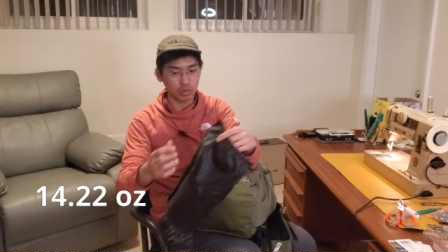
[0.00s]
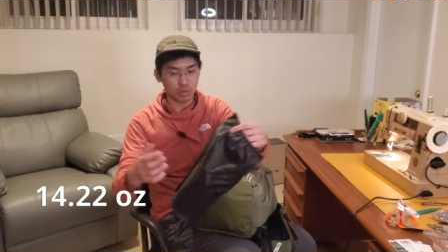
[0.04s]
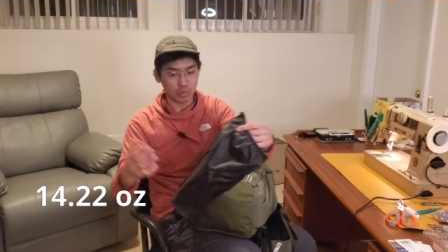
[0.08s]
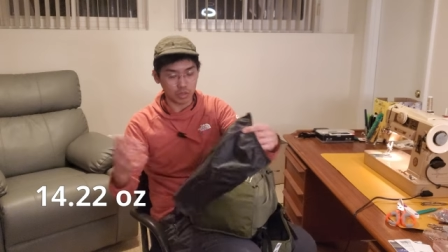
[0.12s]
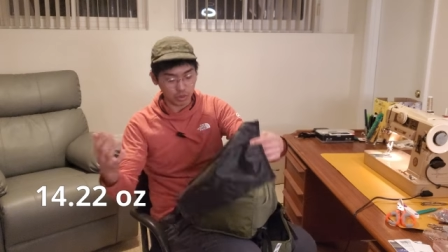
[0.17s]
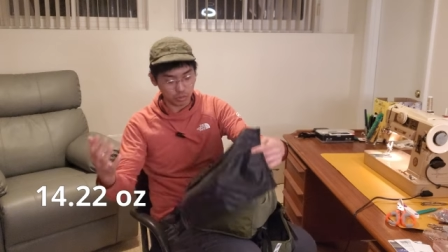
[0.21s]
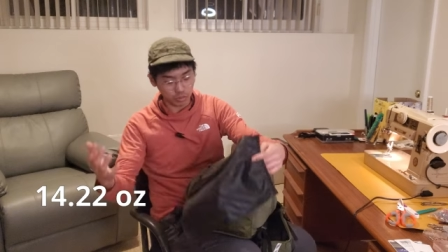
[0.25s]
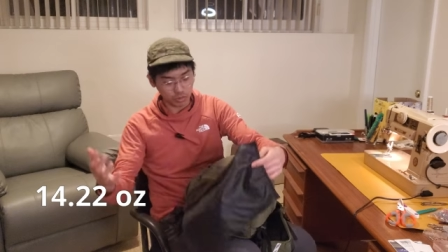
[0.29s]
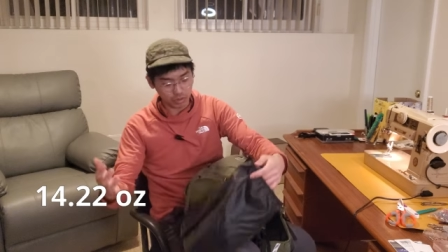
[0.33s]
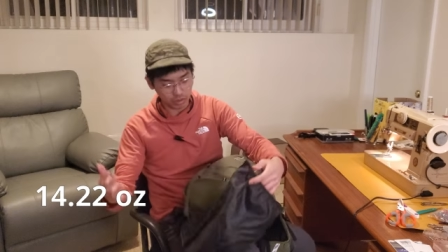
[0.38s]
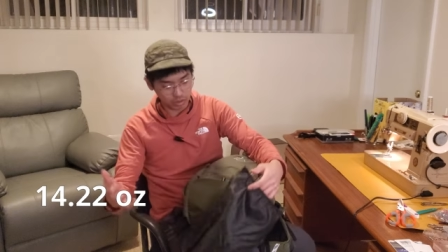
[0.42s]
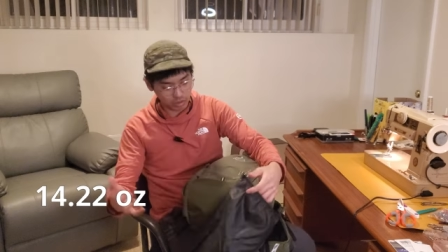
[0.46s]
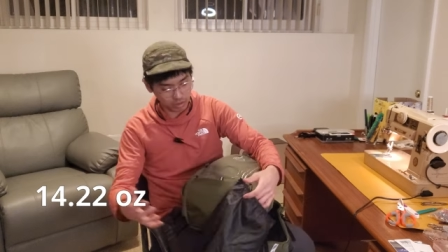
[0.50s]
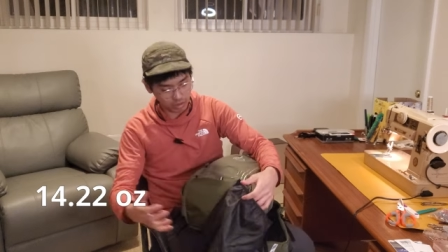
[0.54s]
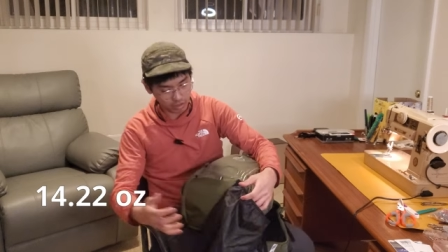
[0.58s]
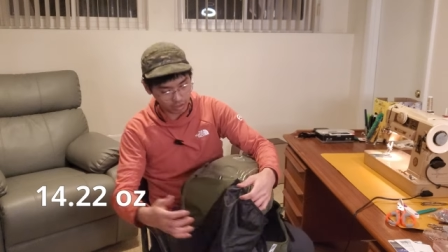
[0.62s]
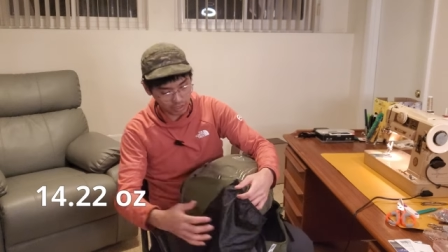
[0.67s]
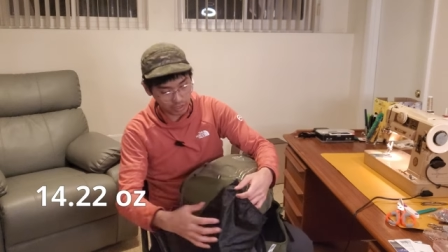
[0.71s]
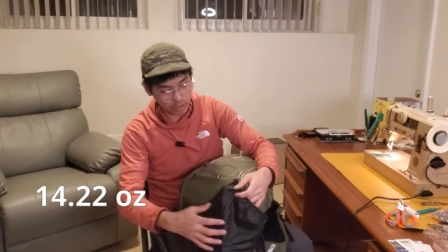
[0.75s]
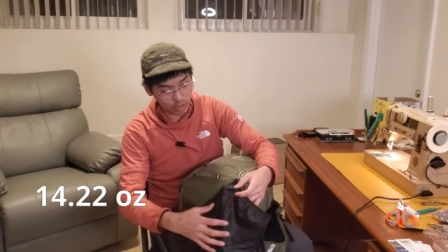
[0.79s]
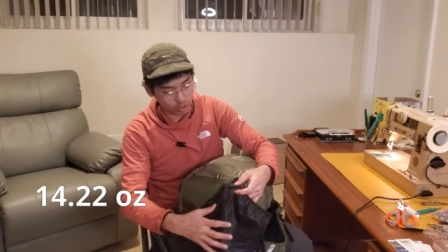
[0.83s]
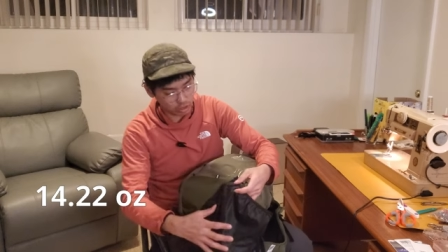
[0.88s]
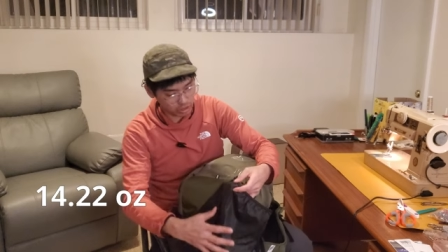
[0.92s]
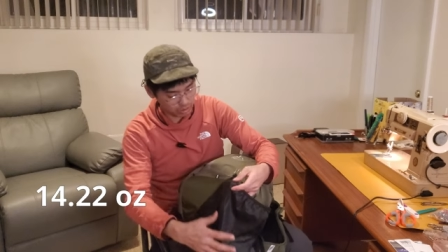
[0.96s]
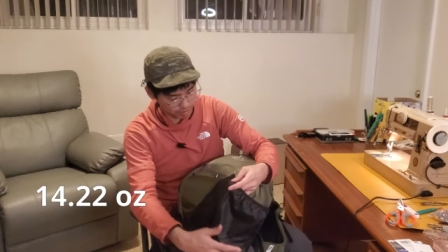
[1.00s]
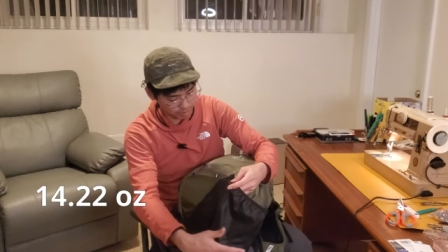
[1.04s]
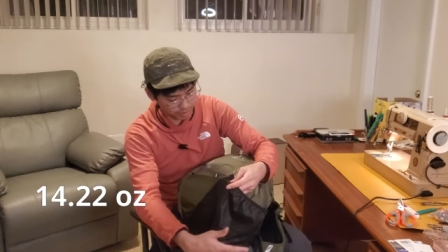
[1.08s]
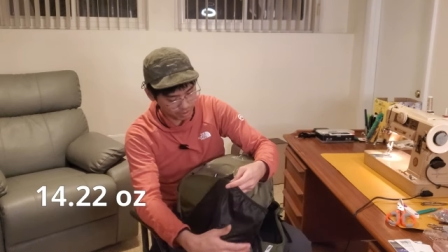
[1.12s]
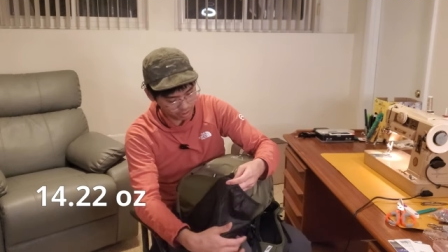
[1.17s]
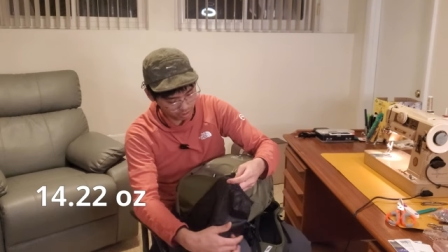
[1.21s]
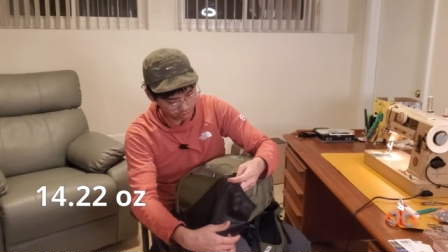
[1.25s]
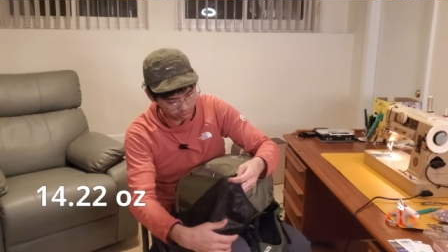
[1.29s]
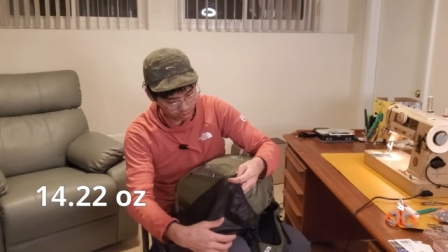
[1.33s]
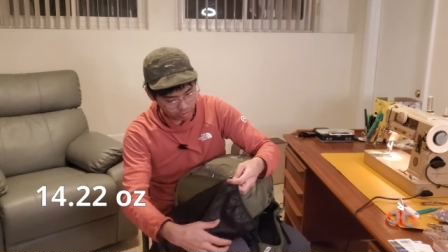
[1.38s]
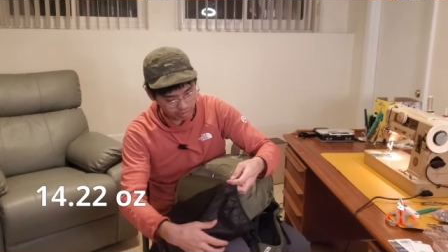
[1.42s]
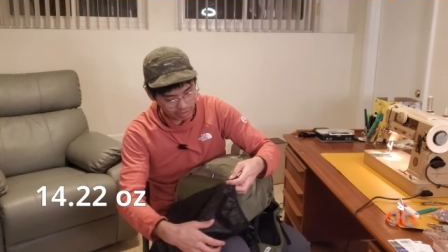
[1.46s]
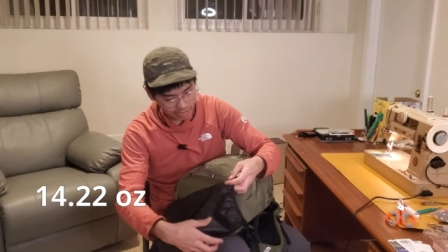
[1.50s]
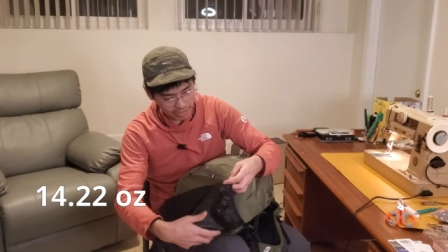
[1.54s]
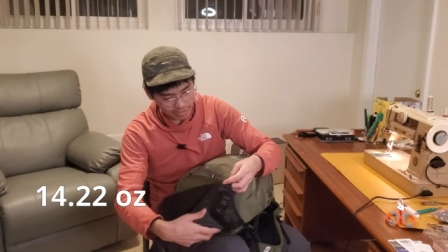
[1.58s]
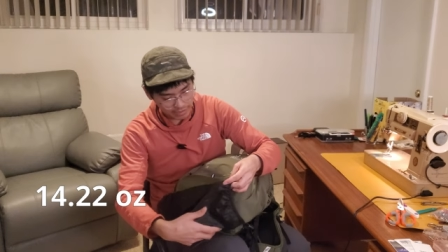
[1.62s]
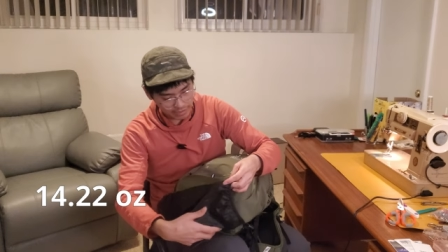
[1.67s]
which was can also be used